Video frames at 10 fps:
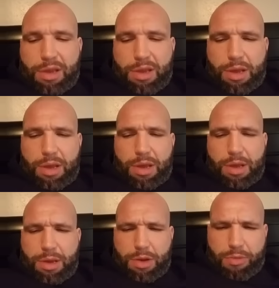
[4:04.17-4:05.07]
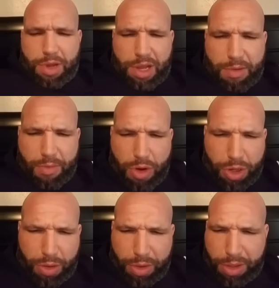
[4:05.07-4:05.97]
Uh, oh my God,
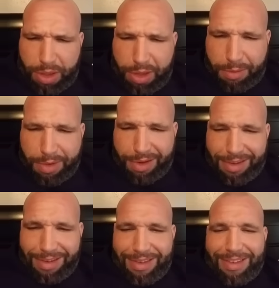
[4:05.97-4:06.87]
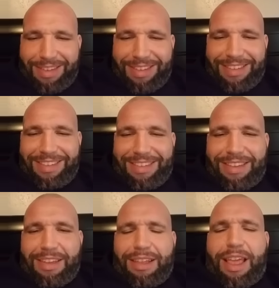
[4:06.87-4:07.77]
Marshall is killing me.
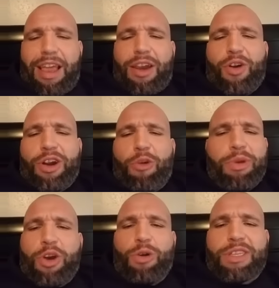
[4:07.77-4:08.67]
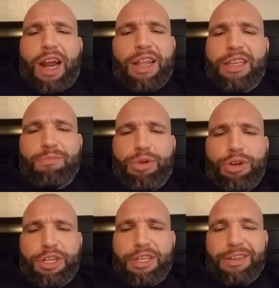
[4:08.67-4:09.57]
Hey, Lori, don't be co-signing his
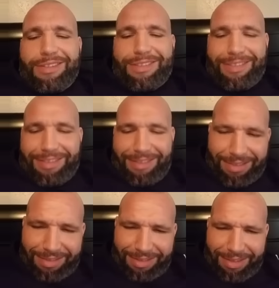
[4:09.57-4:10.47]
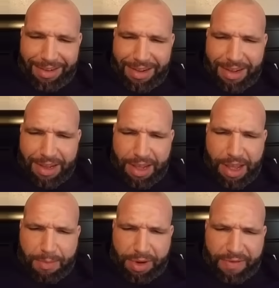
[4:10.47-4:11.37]
bullshit.
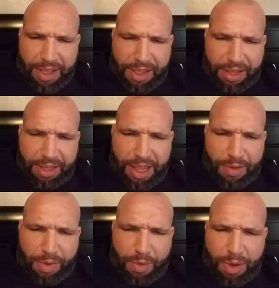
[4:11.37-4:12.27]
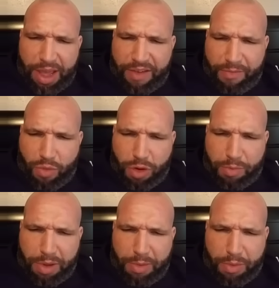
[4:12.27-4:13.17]
I believe that this time we will have more
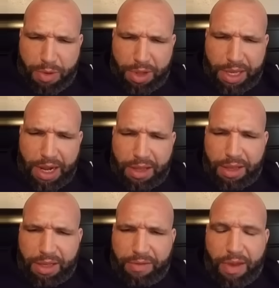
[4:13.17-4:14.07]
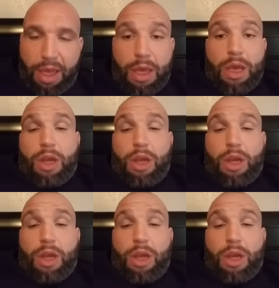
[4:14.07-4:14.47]
people attending this event.